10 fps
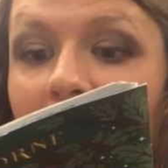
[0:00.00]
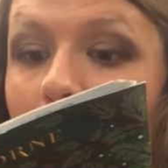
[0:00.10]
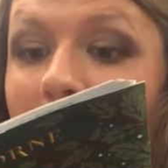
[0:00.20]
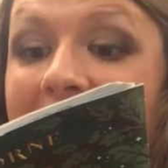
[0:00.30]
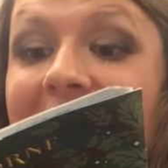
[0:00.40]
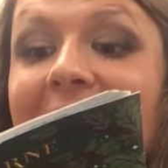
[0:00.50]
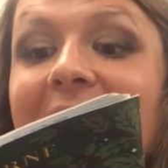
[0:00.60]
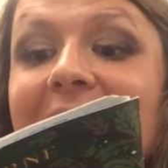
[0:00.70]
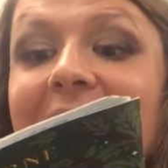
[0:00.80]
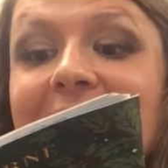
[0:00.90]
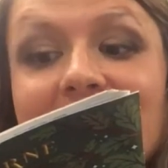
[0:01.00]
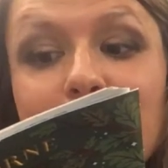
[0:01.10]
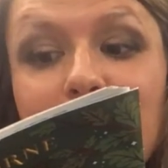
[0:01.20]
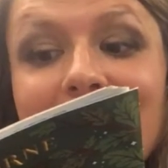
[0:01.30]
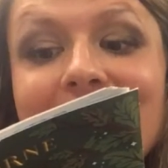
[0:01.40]
But hidden deep
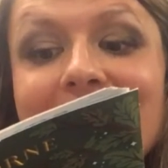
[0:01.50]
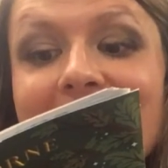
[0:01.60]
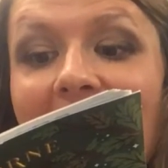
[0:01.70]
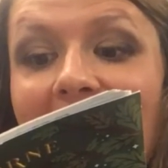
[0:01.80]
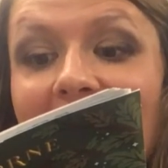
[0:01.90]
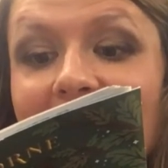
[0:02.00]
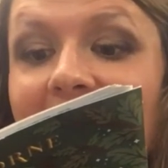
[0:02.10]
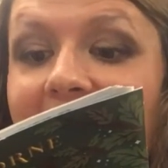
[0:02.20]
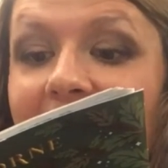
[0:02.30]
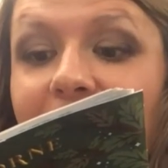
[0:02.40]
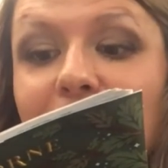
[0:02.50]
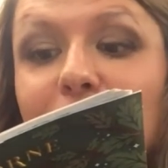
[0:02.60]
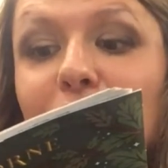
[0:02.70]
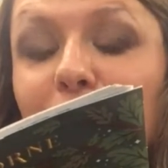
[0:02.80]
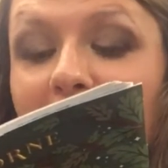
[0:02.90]
inside, there's
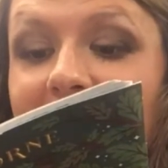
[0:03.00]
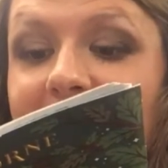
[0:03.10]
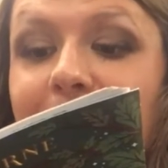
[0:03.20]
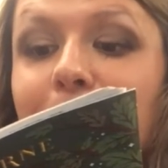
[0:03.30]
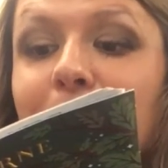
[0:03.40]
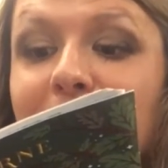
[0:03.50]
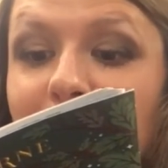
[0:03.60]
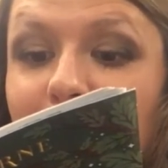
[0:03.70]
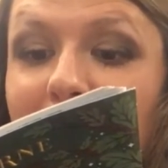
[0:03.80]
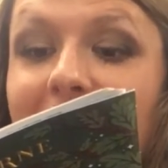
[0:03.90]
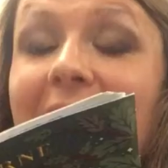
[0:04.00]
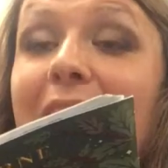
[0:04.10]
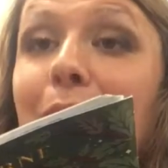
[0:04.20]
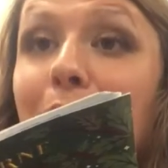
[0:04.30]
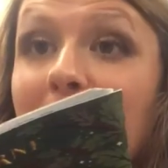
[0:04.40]
great beauty
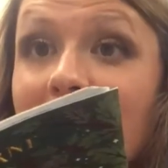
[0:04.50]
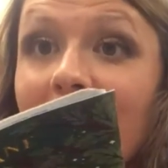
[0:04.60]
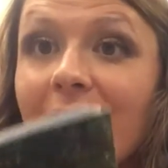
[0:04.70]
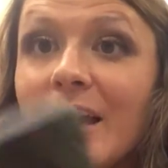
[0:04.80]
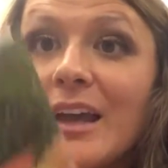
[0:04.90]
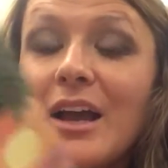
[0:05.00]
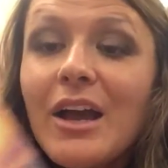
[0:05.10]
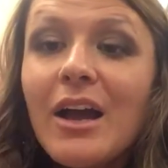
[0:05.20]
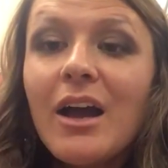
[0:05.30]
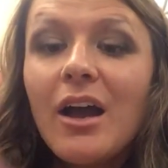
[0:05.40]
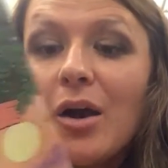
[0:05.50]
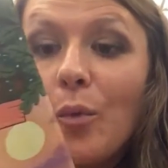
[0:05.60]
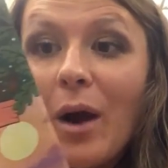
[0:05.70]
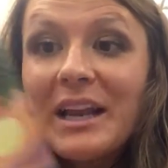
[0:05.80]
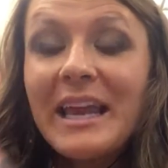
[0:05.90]
in me.
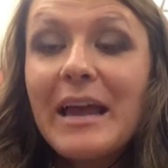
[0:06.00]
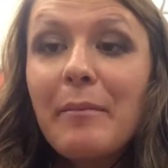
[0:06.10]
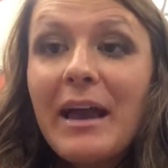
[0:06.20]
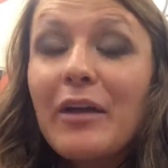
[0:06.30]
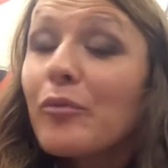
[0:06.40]
What am I?